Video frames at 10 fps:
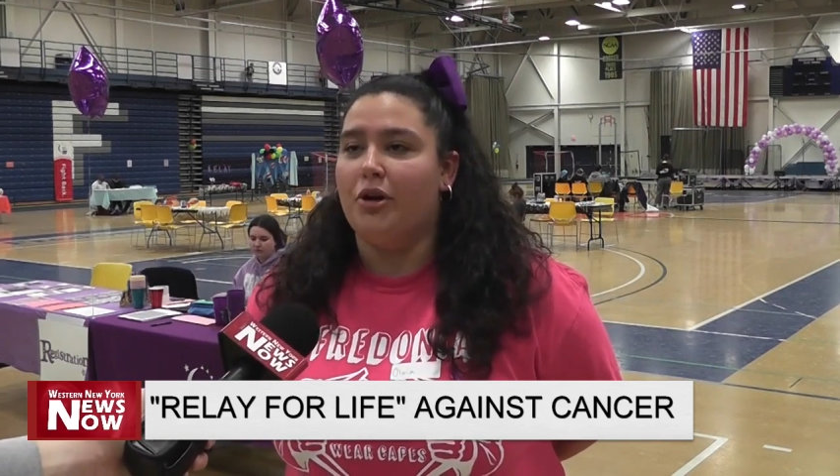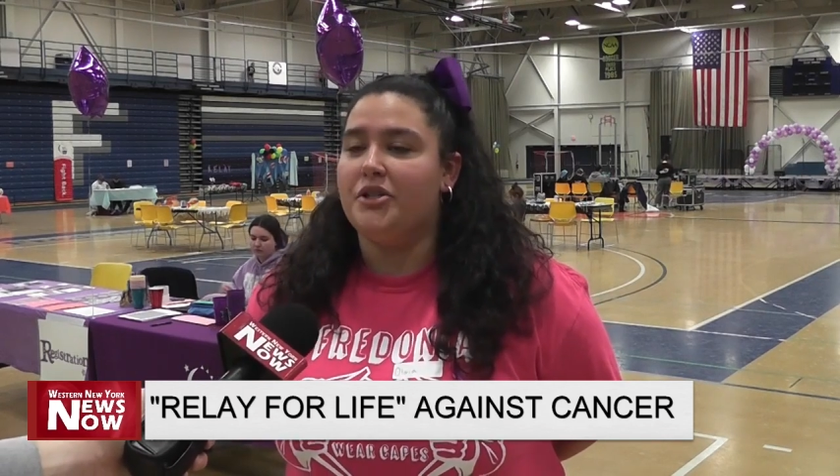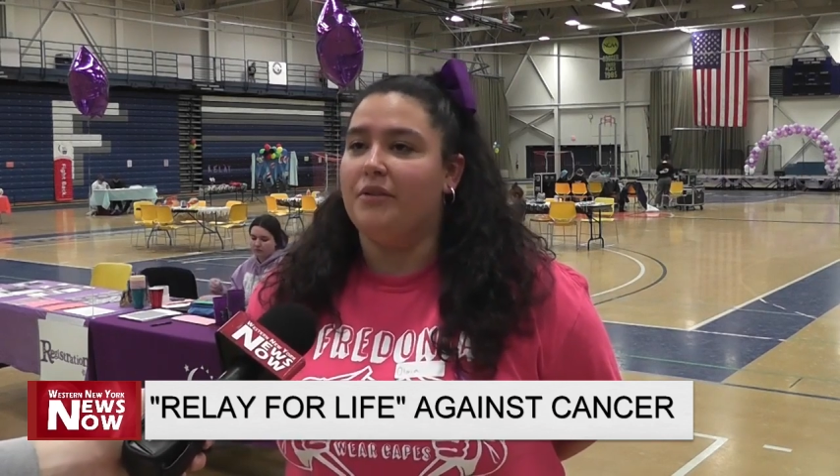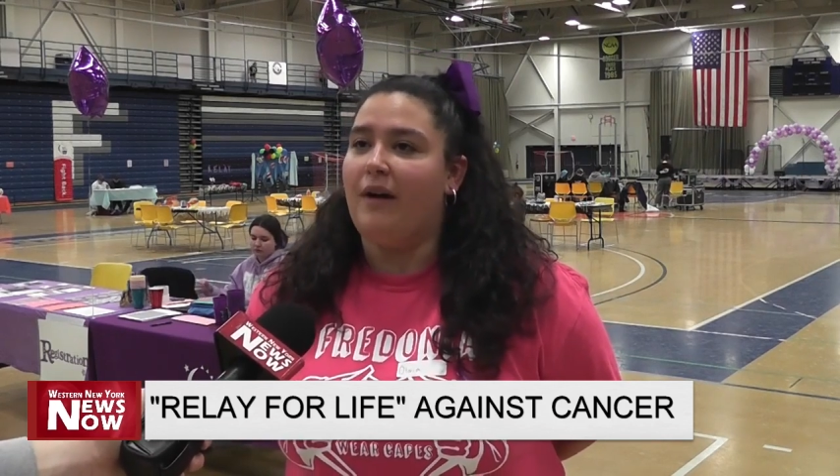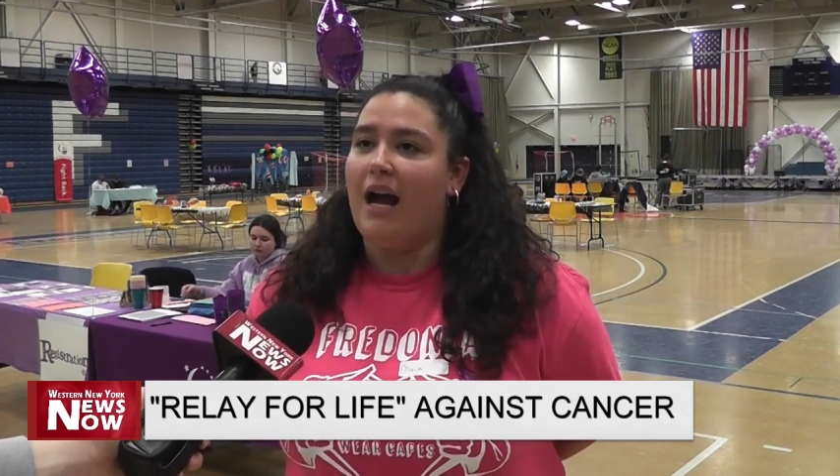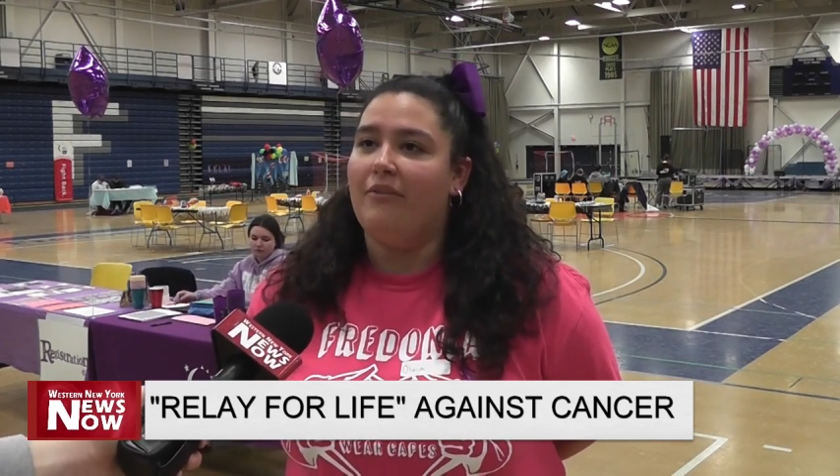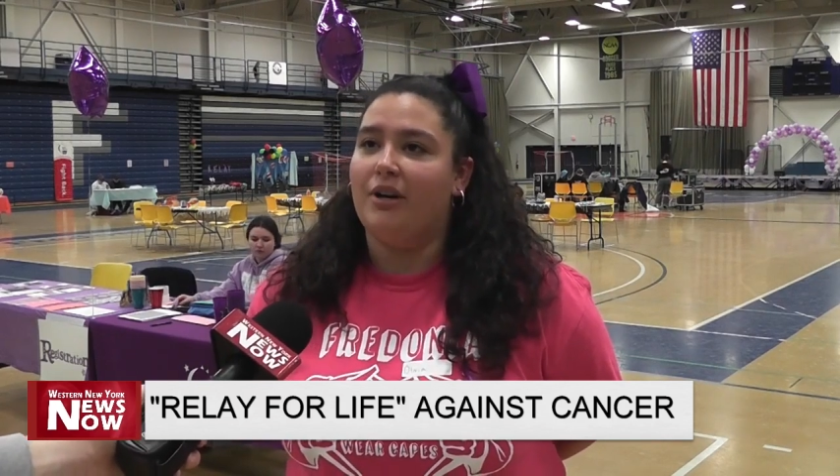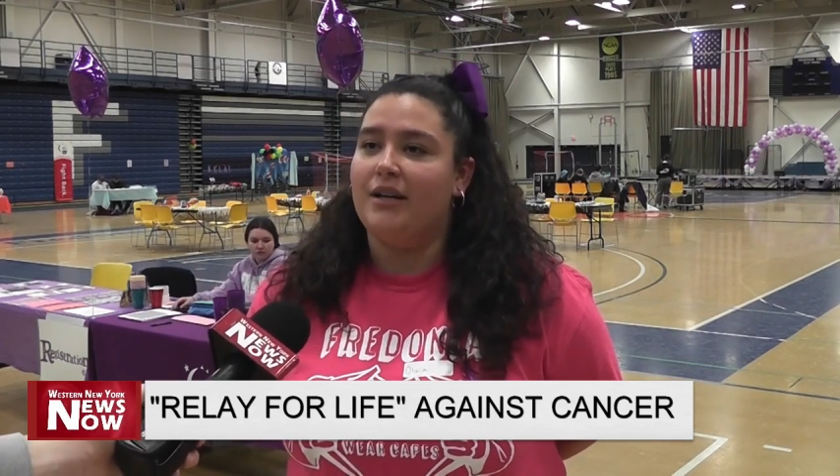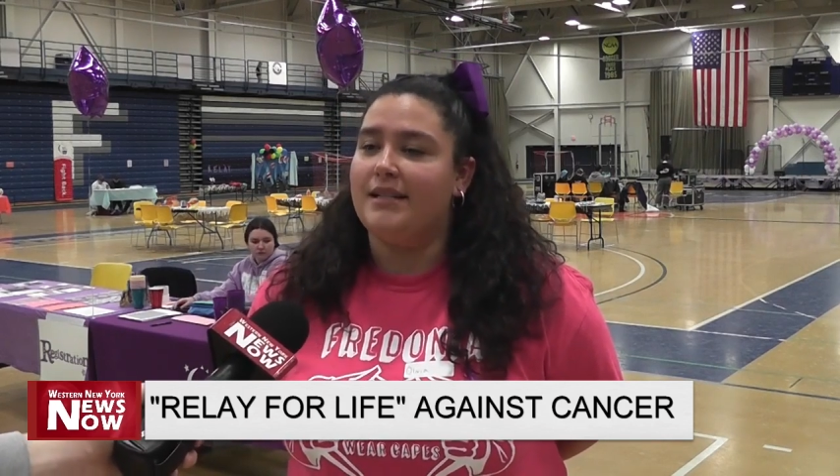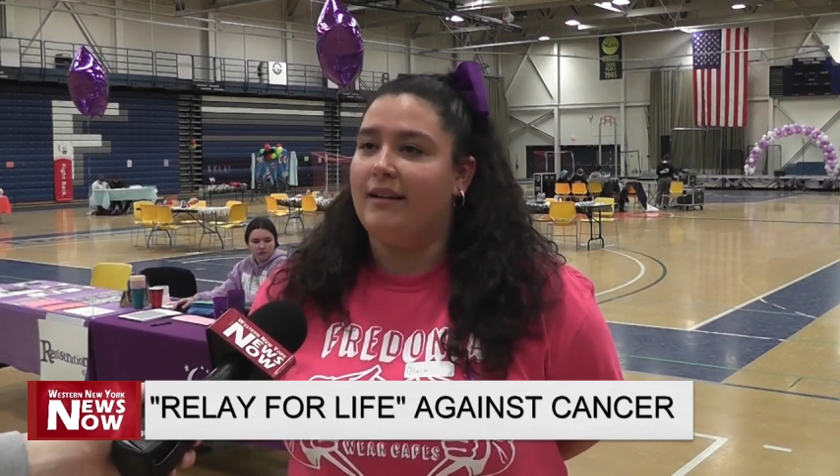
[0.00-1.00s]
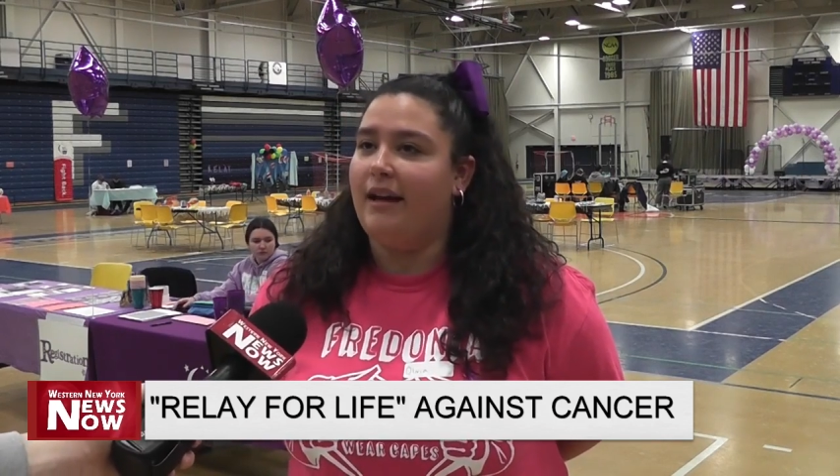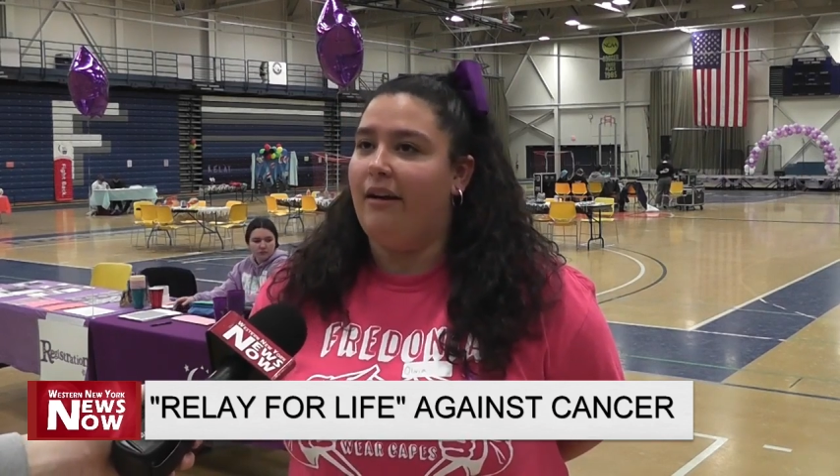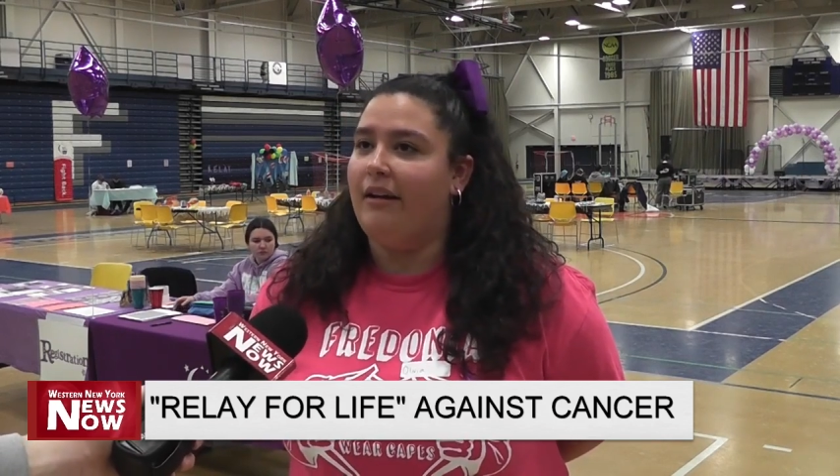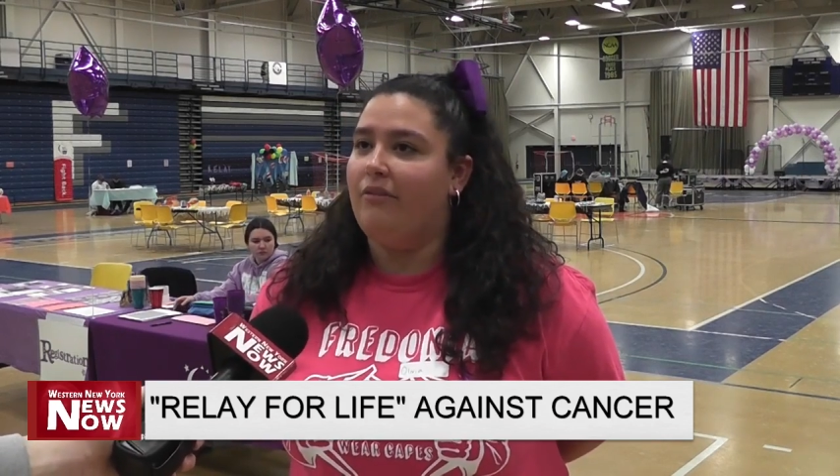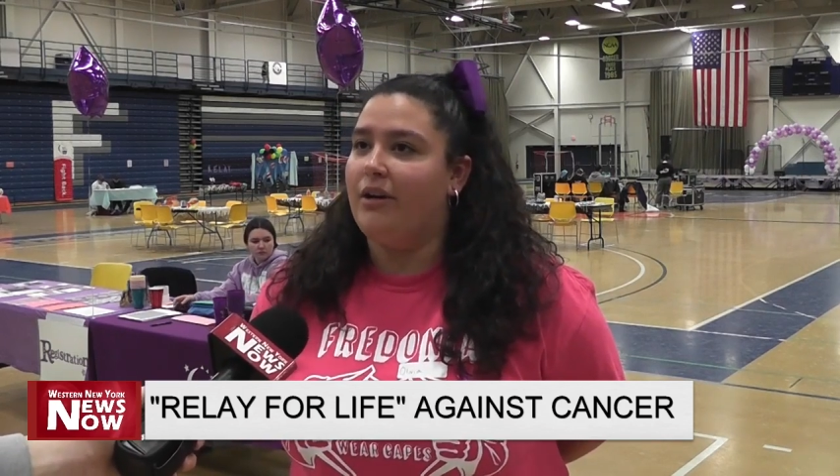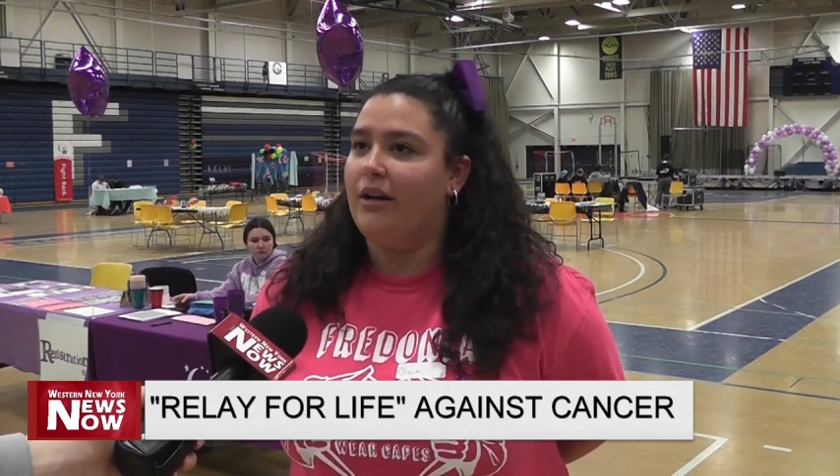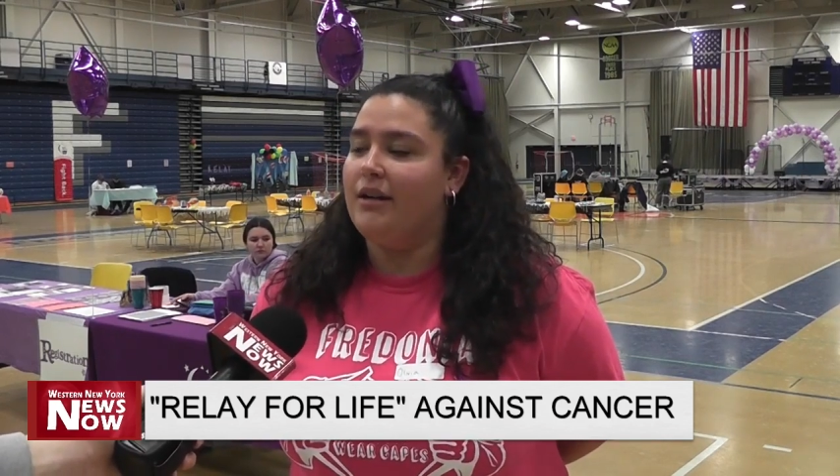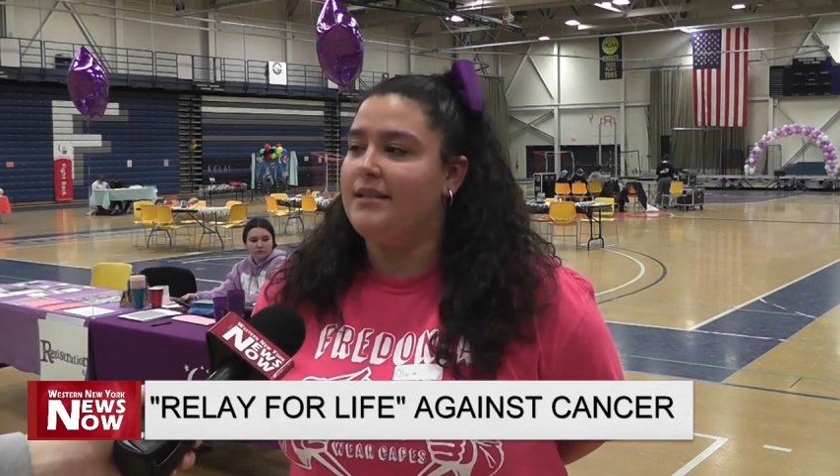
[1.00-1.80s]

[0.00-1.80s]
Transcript: survivors and caregivers